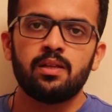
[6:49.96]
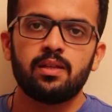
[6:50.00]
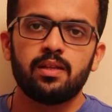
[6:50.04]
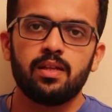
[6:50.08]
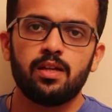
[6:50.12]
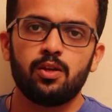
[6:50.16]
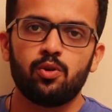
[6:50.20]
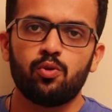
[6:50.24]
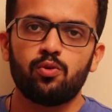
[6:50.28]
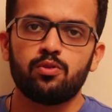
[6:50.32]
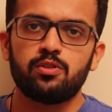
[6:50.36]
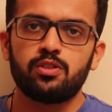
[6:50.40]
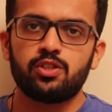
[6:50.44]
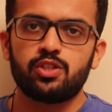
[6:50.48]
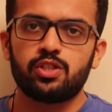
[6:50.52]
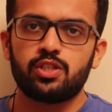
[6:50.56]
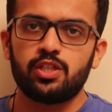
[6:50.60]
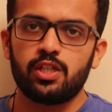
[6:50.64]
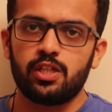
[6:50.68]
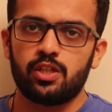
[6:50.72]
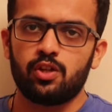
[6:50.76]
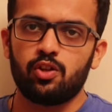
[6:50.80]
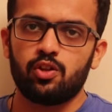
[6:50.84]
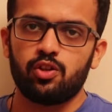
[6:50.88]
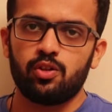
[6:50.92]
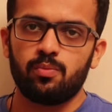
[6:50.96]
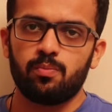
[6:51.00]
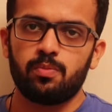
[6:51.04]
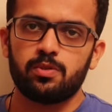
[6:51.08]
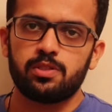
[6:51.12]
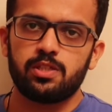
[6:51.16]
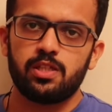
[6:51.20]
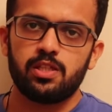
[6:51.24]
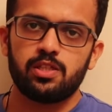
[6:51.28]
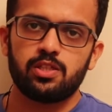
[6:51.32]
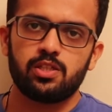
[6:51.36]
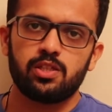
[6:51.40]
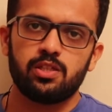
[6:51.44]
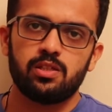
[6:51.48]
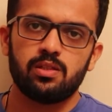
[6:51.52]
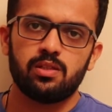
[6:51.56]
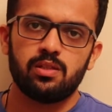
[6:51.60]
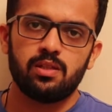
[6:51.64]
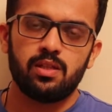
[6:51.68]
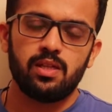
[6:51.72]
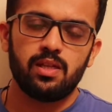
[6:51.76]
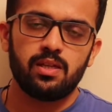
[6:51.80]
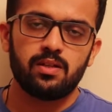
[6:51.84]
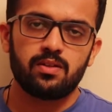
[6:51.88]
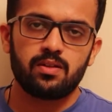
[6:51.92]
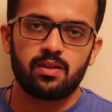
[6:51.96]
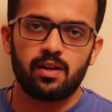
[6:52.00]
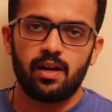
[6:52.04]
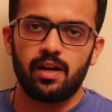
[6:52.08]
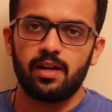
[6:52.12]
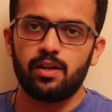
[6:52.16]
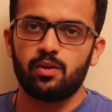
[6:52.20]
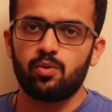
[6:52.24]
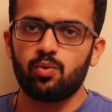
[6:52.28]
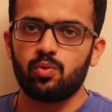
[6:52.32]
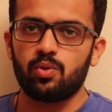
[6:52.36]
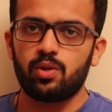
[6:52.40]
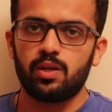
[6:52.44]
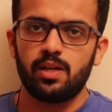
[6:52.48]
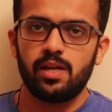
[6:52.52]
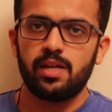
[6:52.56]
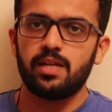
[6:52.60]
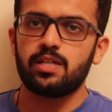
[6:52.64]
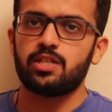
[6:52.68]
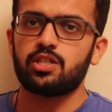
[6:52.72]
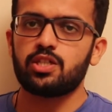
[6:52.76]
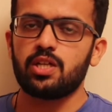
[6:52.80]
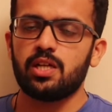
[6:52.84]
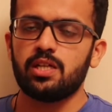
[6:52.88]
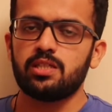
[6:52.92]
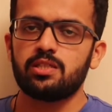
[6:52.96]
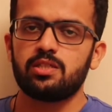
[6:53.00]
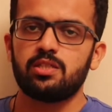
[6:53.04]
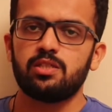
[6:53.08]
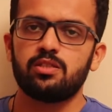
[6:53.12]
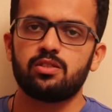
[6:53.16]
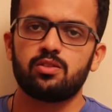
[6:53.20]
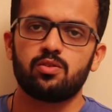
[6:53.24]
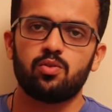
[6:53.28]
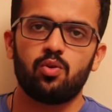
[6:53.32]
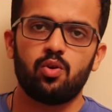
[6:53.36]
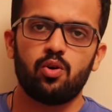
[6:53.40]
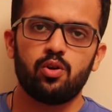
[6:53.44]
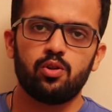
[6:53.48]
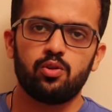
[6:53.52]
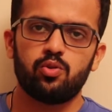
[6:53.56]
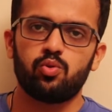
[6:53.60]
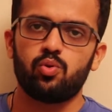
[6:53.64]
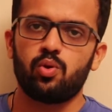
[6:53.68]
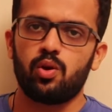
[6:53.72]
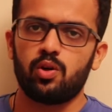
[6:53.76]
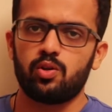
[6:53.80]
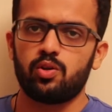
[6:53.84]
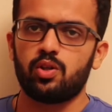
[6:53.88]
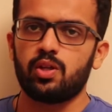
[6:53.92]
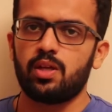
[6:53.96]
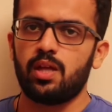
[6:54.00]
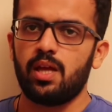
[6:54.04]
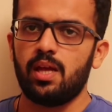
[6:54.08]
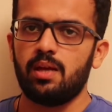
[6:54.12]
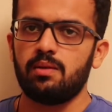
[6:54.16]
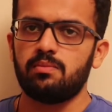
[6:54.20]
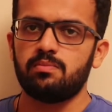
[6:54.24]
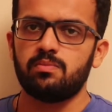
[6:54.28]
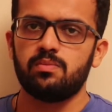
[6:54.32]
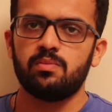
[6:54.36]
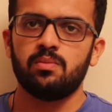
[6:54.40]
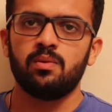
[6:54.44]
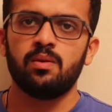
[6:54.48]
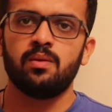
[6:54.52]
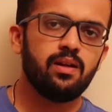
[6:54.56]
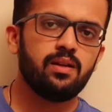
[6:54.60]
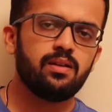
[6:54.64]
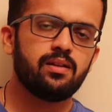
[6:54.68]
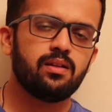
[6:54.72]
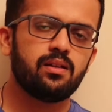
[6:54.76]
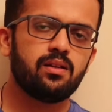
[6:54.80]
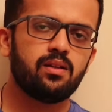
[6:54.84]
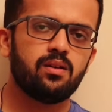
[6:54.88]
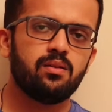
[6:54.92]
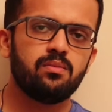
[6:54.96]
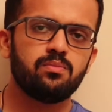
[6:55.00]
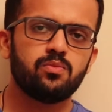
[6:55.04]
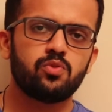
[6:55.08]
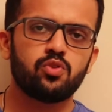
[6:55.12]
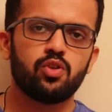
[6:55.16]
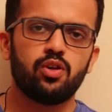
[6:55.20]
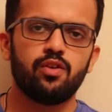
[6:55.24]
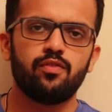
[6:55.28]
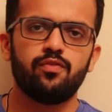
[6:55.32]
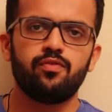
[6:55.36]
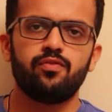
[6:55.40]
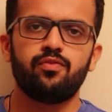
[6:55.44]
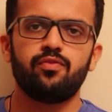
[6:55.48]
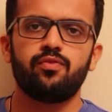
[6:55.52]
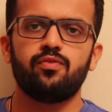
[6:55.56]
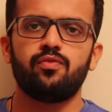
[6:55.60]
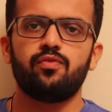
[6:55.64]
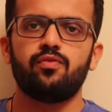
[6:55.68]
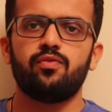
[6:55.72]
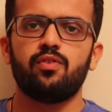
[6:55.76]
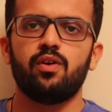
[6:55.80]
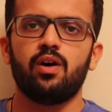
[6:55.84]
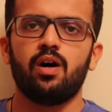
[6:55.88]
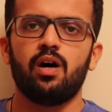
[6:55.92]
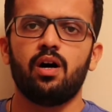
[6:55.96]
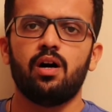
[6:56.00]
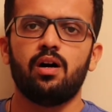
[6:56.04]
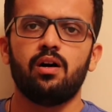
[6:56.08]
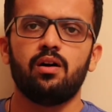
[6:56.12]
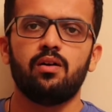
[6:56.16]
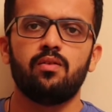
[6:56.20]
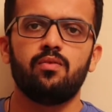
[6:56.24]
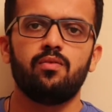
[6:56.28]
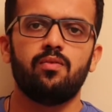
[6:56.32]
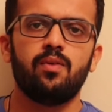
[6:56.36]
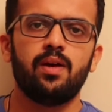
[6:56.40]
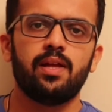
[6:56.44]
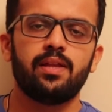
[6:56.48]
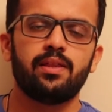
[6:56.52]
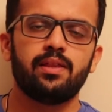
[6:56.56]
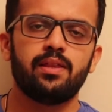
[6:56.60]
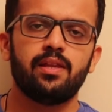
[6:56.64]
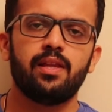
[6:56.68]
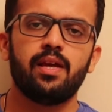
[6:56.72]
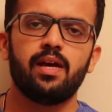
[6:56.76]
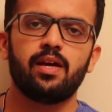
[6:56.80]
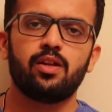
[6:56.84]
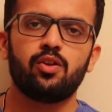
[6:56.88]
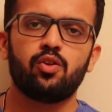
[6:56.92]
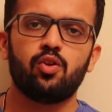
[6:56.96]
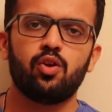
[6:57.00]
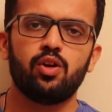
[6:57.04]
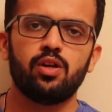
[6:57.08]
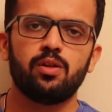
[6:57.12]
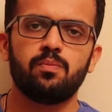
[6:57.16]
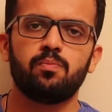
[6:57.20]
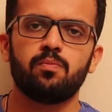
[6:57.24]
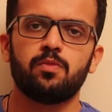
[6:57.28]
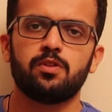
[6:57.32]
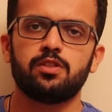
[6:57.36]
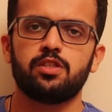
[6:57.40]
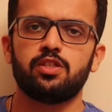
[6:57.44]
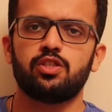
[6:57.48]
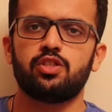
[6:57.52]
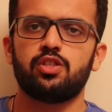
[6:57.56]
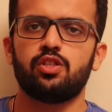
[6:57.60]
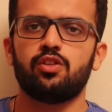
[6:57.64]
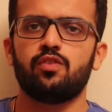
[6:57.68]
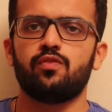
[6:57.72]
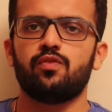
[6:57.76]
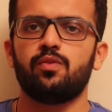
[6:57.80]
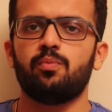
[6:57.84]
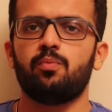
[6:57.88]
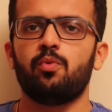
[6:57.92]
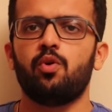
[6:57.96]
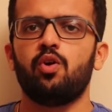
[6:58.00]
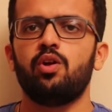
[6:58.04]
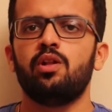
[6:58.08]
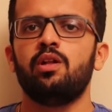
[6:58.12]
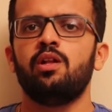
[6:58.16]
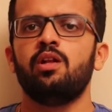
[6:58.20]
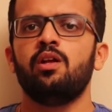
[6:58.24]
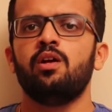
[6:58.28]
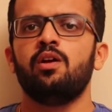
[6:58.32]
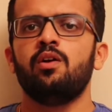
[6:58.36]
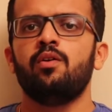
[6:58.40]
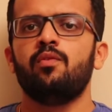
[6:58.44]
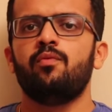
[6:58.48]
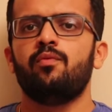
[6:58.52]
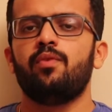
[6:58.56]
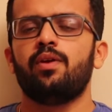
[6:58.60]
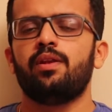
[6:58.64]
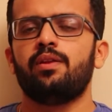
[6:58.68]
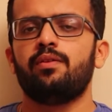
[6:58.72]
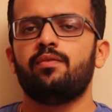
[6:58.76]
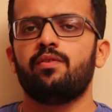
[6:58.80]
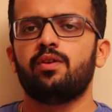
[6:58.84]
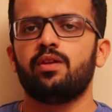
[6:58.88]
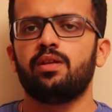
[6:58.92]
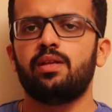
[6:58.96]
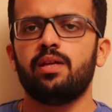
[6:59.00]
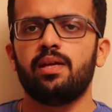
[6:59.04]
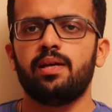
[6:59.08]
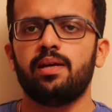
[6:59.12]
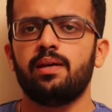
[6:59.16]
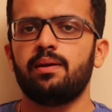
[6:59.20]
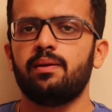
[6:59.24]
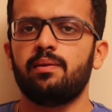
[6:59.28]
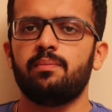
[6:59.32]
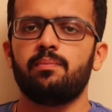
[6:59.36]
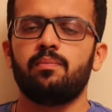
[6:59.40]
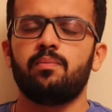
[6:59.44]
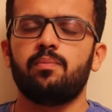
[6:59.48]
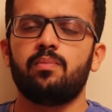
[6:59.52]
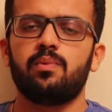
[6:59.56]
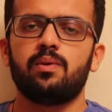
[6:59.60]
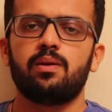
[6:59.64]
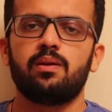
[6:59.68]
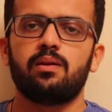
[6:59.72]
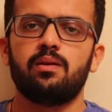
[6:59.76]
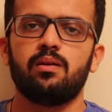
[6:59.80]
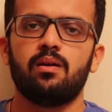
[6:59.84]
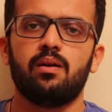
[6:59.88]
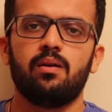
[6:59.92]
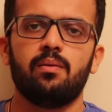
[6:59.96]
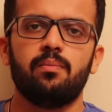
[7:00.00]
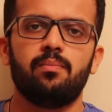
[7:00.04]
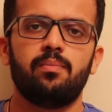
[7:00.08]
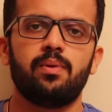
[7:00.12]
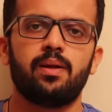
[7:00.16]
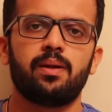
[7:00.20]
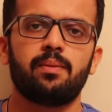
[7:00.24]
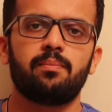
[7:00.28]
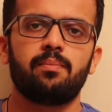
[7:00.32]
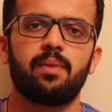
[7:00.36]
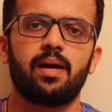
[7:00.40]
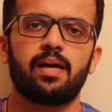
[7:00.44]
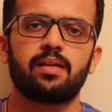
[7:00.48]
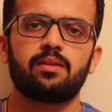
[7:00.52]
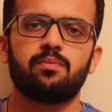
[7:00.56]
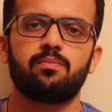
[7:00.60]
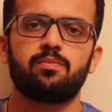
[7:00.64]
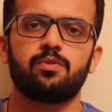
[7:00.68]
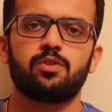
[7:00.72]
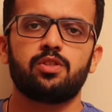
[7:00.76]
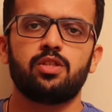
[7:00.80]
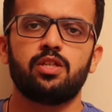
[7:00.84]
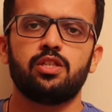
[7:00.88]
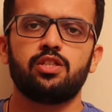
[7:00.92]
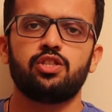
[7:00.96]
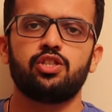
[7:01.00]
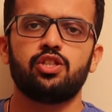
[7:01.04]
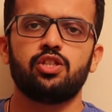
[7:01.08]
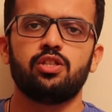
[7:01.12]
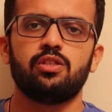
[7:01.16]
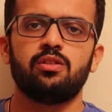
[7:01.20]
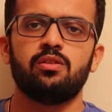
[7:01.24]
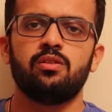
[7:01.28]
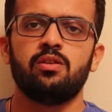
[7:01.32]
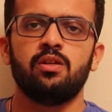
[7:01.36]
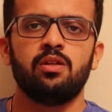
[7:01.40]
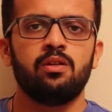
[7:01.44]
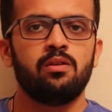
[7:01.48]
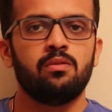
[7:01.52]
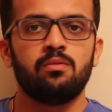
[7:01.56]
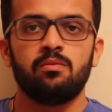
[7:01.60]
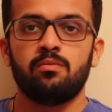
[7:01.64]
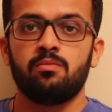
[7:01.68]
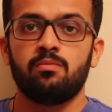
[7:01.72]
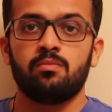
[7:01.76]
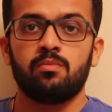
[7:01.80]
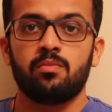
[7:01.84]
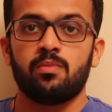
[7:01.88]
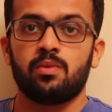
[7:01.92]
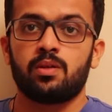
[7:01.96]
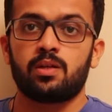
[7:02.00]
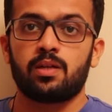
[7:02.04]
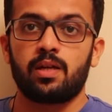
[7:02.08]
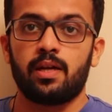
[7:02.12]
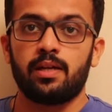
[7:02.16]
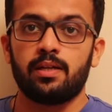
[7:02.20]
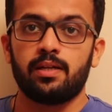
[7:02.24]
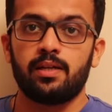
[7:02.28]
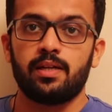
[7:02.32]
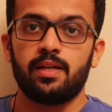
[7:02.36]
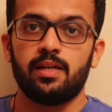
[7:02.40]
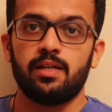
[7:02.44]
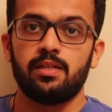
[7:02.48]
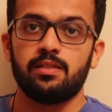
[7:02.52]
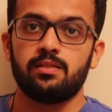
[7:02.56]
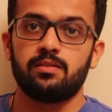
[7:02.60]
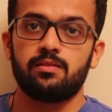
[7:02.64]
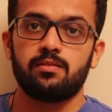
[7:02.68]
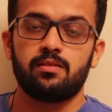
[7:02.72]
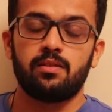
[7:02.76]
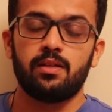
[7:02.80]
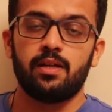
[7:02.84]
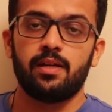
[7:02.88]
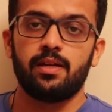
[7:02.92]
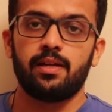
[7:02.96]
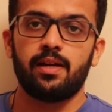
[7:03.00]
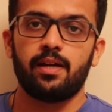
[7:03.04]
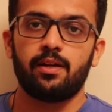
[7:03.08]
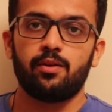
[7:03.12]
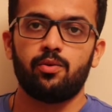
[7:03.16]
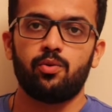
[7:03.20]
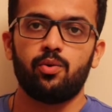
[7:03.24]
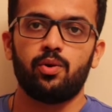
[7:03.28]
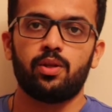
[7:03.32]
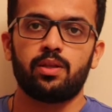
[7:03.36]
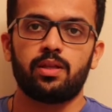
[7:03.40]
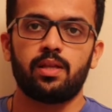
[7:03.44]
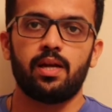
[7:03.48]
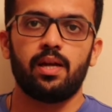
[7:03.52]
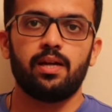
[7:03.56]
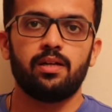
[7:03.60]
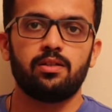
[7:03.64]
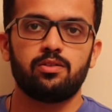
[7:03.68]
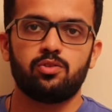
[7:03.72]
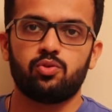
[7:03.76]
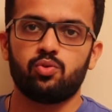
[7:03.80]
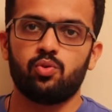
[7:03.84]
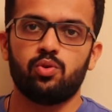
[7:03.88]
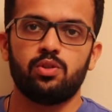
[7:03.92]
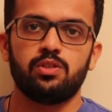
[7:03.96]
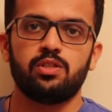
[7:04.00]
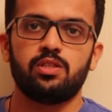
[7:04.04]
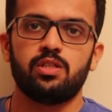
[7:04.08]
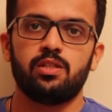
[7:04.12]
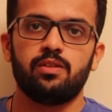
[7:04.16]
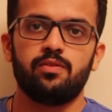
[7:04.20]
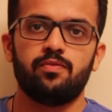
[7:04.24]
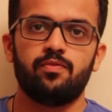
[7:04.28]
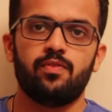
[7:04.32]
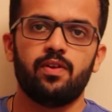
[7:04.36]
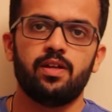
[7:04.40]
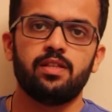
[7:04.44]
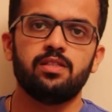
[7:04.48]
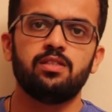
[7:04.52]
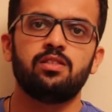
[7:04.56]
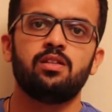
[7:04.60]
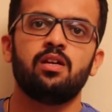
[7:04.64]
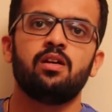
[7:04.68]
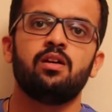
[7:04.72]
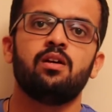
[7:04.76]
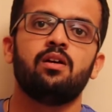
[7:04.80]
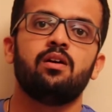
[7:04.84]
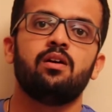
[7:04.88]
they don't sit on the possession. They try to create chances all throughout the game. In terms of when they are not in possession of the ball, whenever they bring back the possession, Kante is great at doing that. So is the defense.